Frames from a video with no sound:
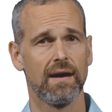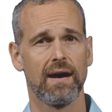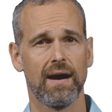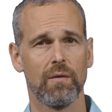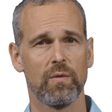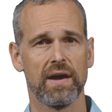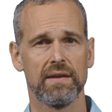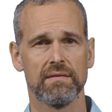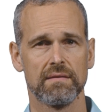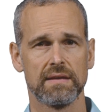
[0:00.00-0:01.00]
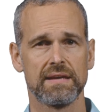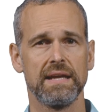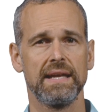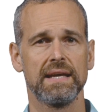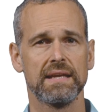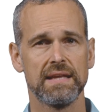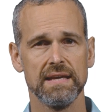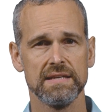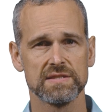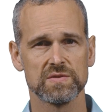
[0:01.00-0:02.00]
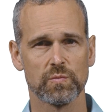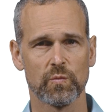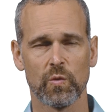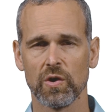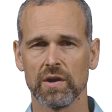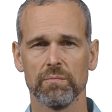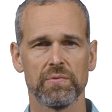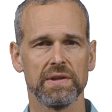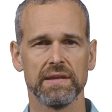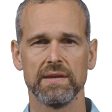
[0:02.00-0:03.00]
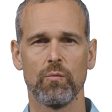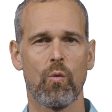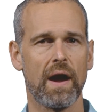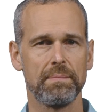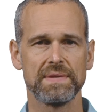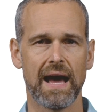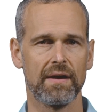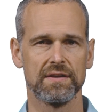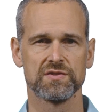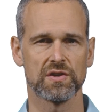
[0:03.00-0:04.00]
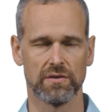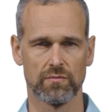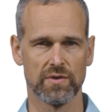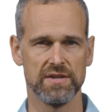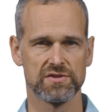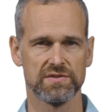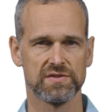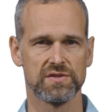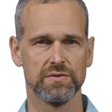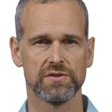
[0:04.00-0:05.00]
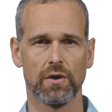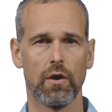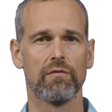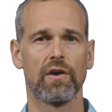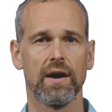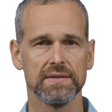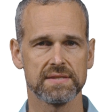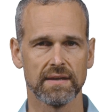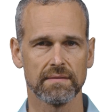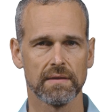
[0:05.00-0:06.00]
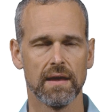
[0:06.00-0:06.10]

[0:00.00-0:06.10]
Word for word: uh, when Canadian geese were completely wiped out in certain regions due to overhunting.